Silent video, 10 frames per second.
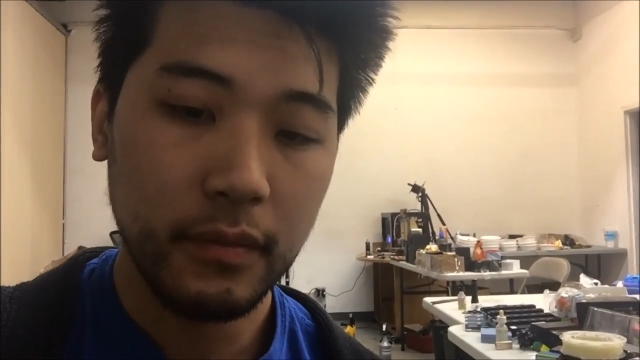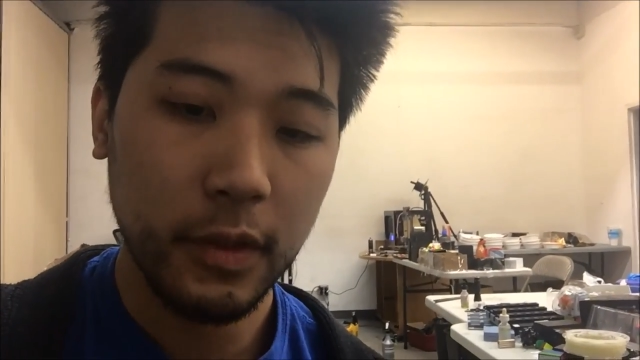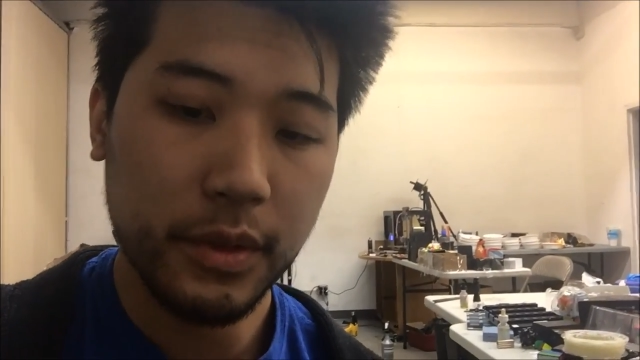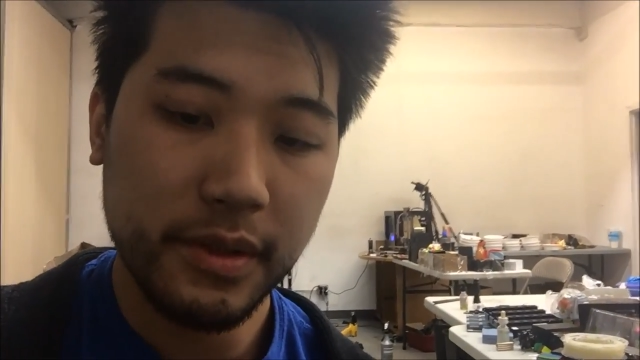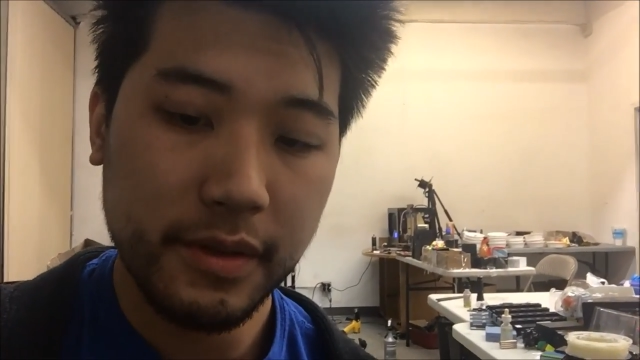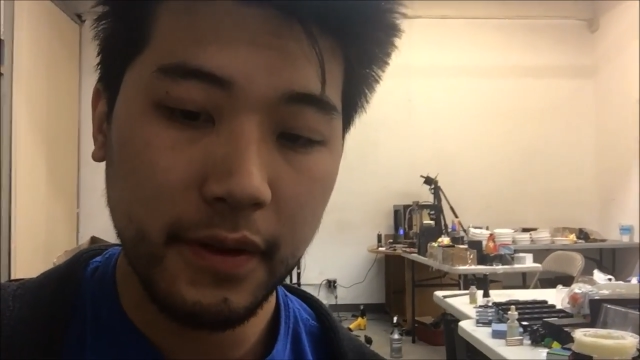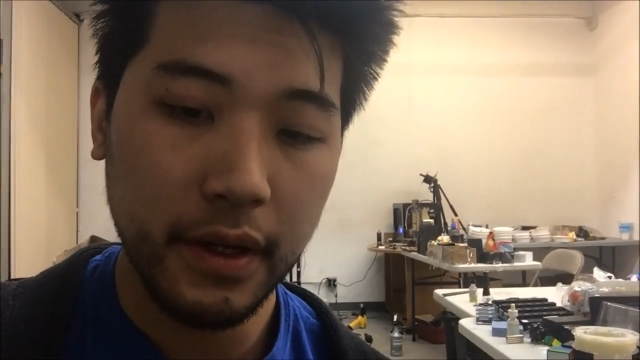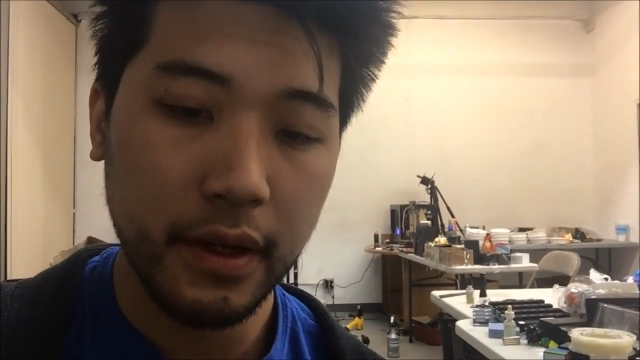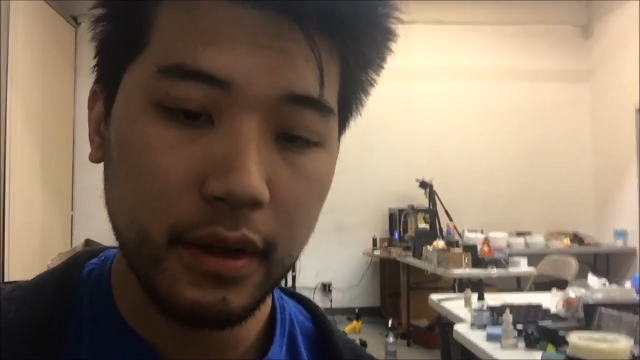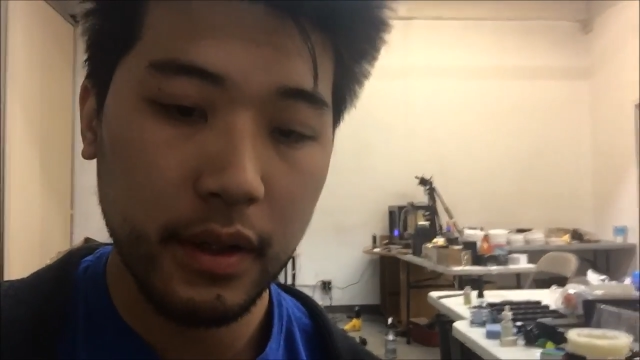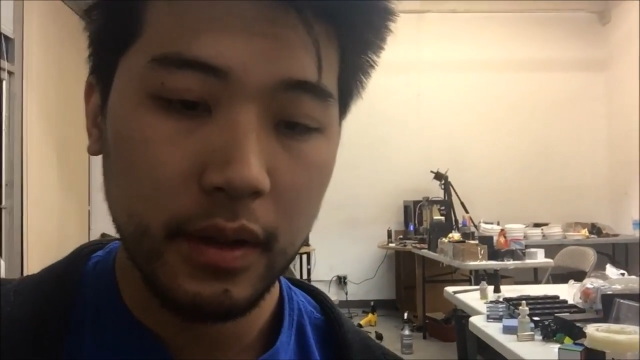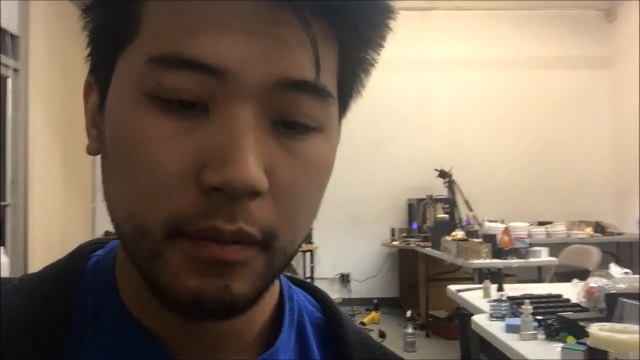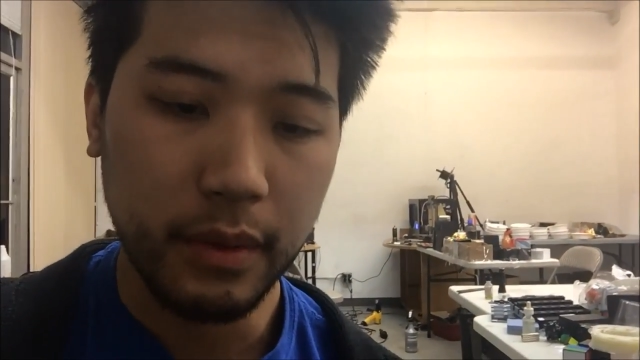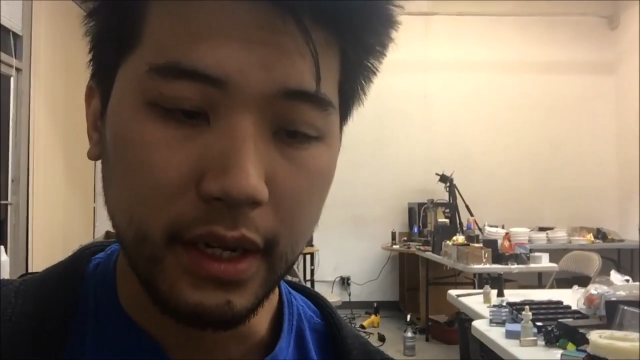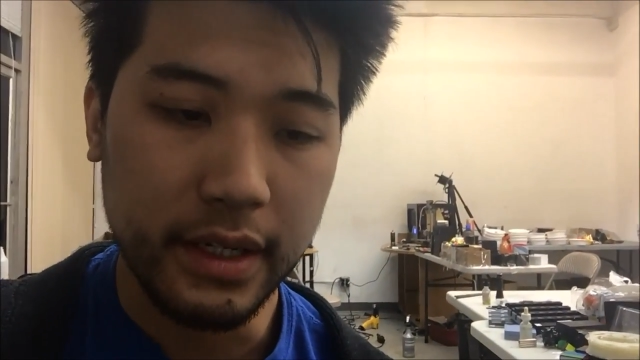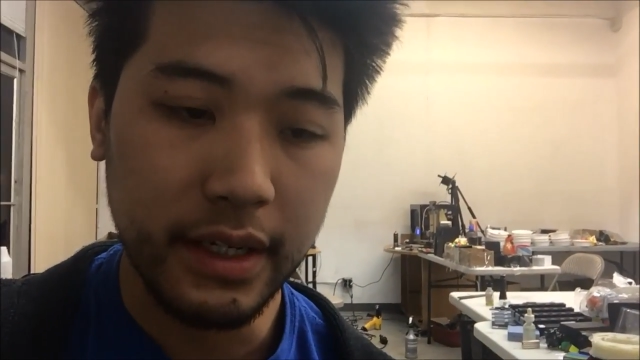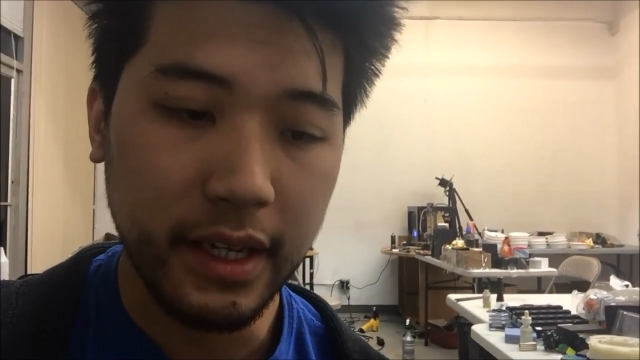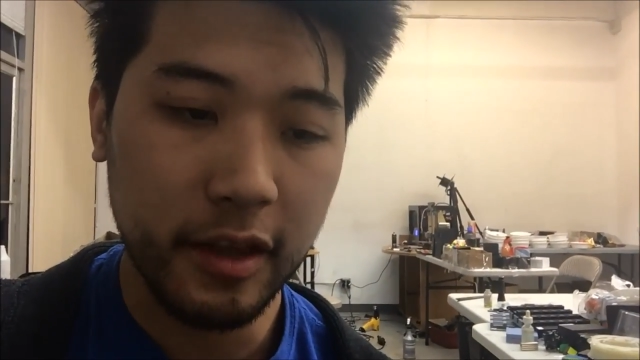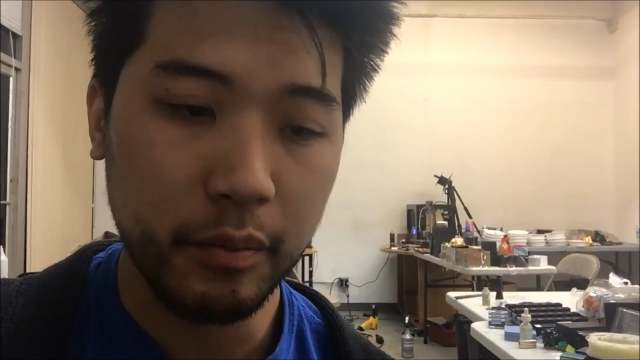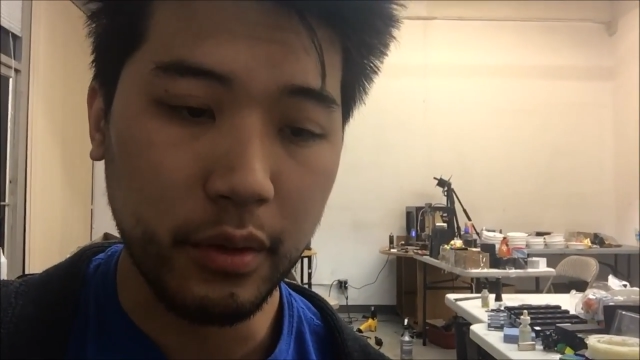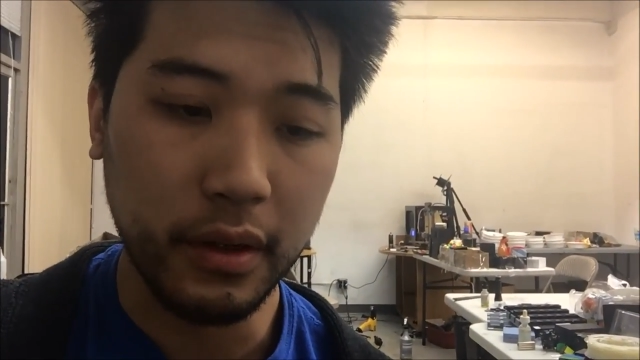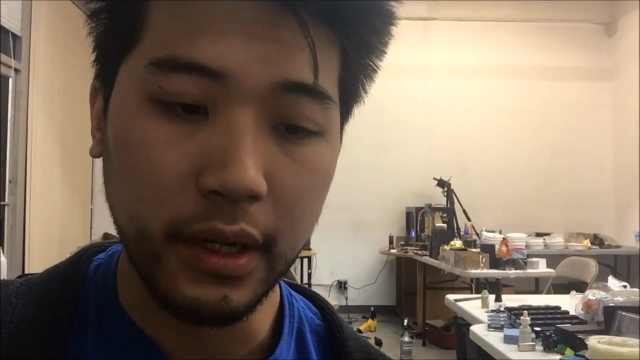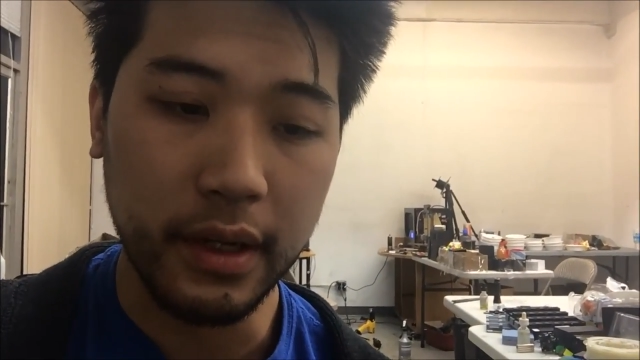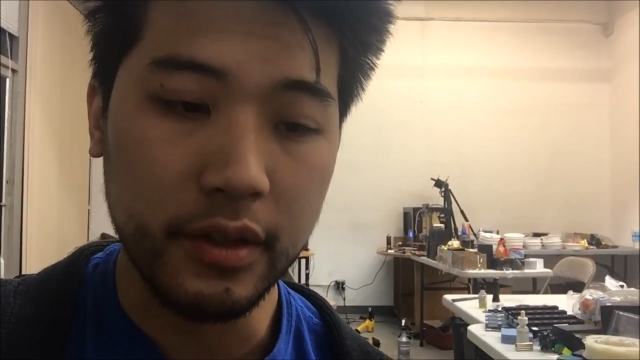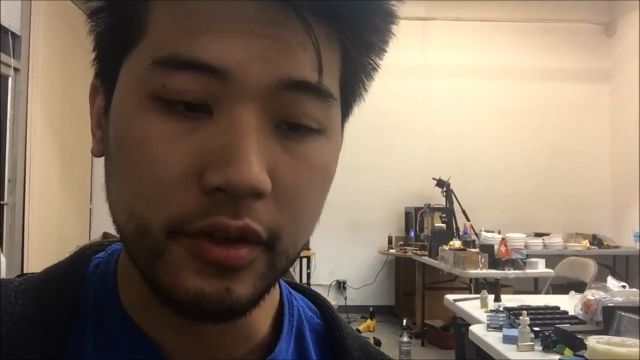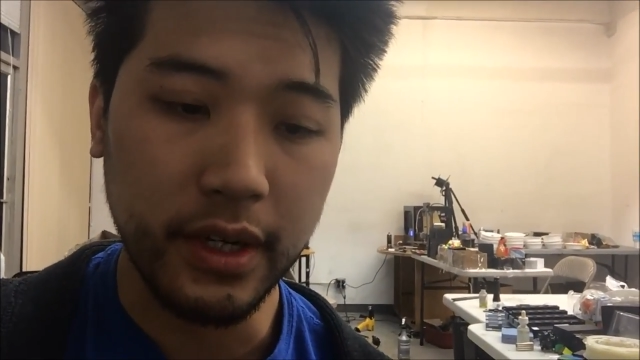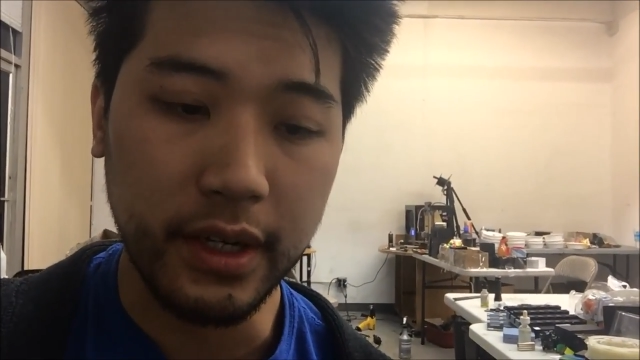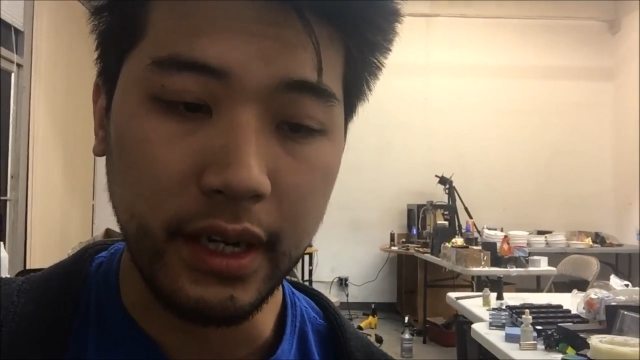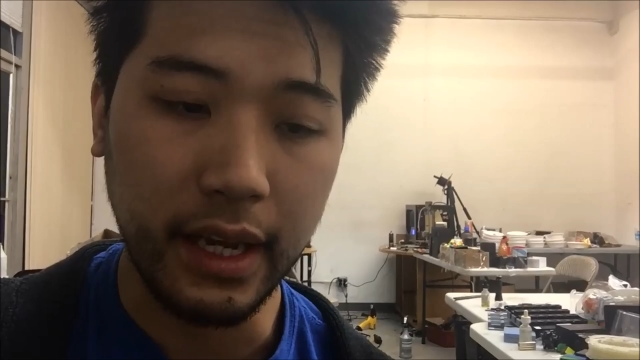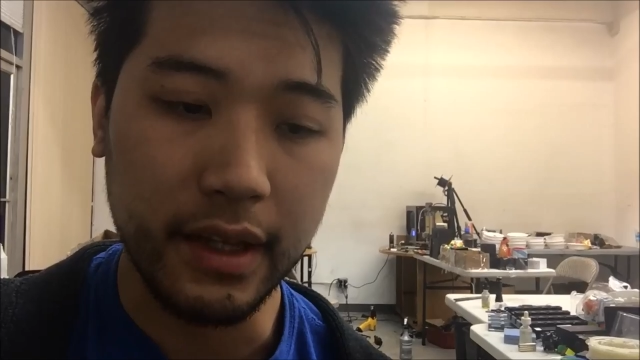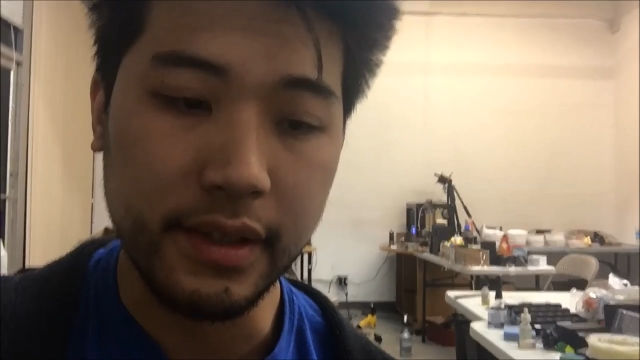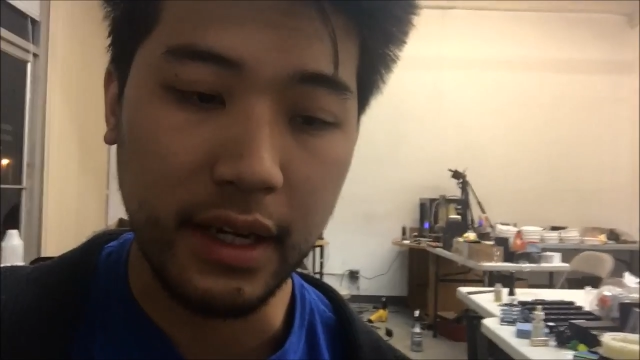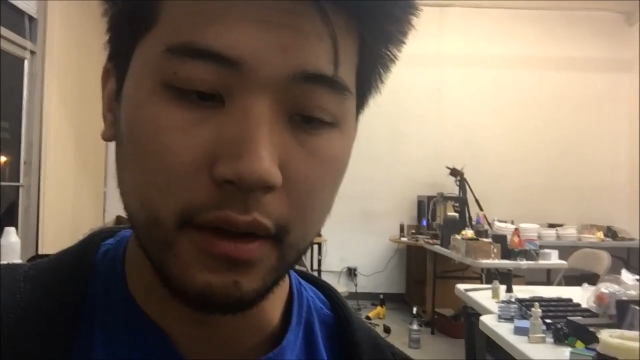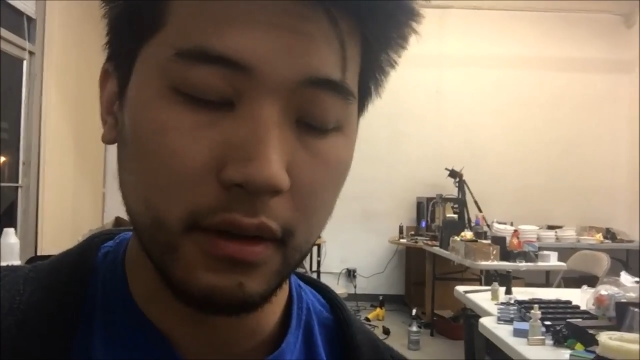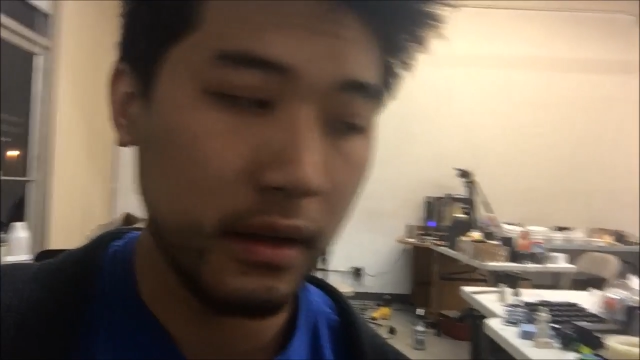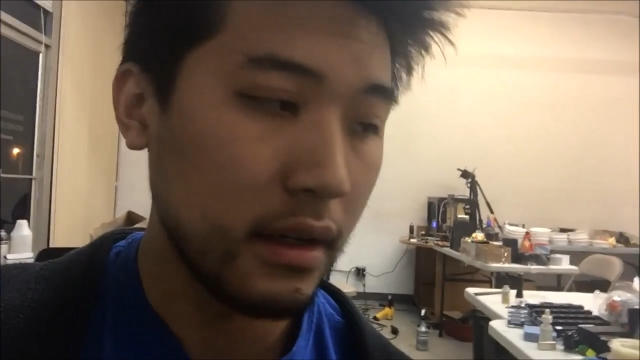which was fun, but I didn't get the boron treated GANs out.